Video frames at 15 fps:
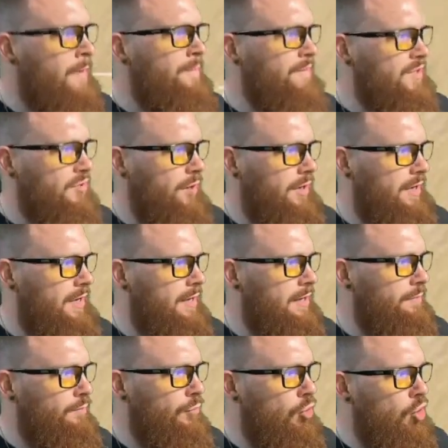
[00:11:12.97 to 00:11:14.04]
So I get
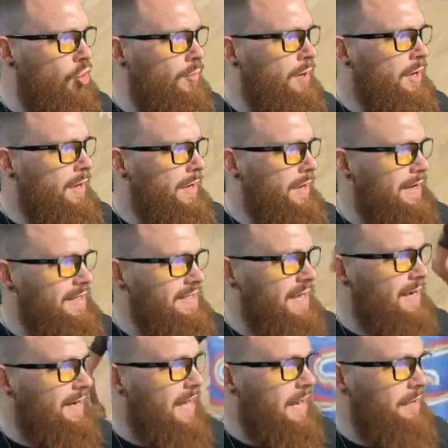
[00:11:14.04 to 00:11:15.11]
it, boom,
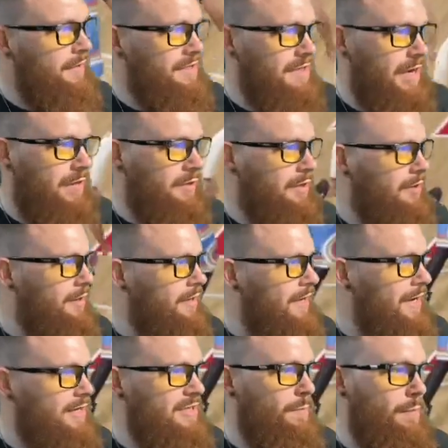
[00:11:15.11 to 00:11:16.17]
inside out, it's not there, it
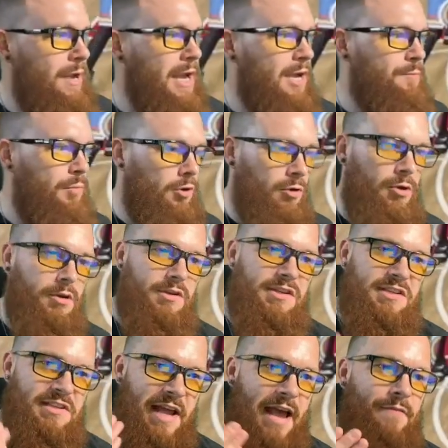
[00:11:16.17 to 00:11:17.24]
kicks it back, but look,
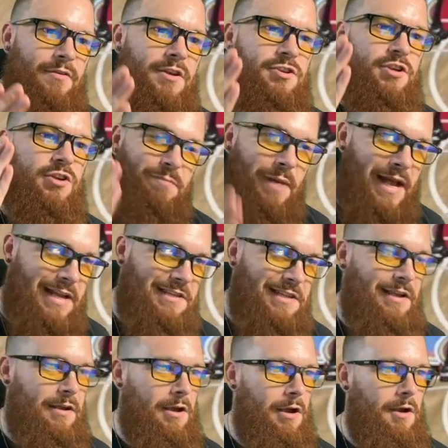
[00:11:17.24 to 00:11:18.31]
Savage is
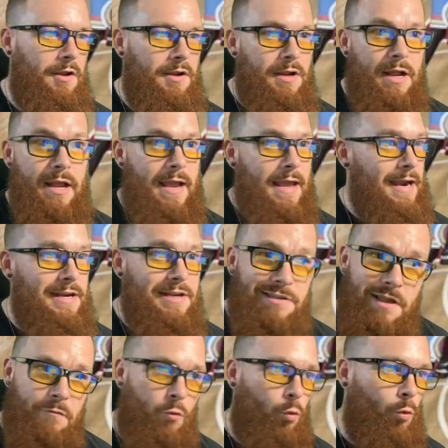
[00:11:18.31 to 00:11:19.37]
basket cutting, and I just
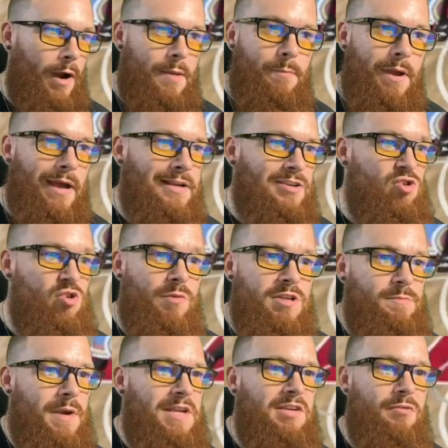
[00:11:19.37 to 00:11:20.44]
give it right back to him. It's
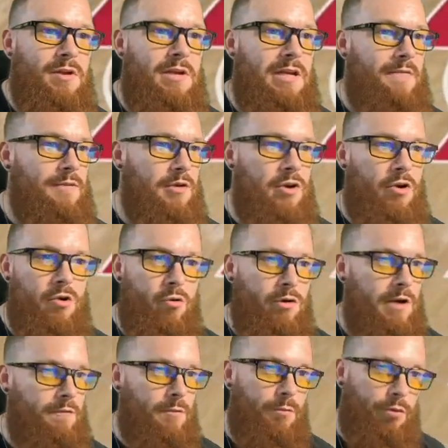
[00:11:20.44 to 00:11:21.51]
basically a give and go to a
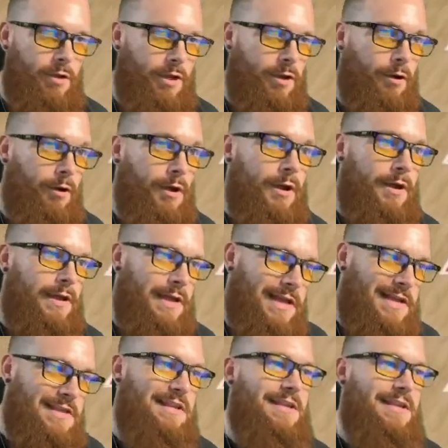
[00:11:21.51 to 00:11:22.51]
different player, easy